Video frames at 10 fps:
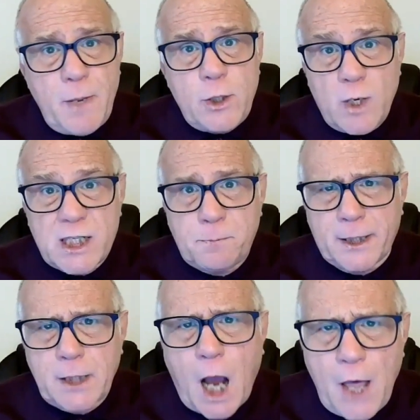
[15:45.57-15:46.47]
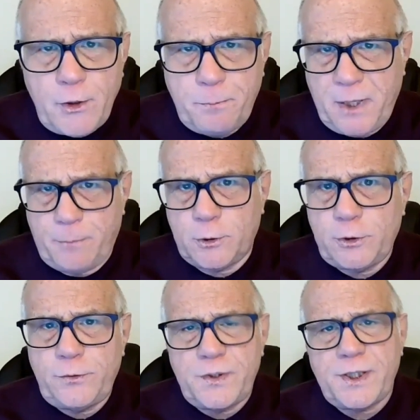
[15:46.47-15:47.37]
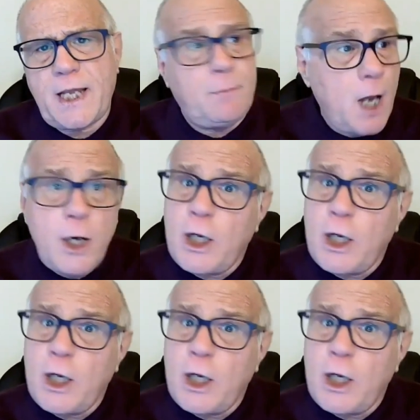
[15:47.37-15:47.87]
you expect other people to do the same,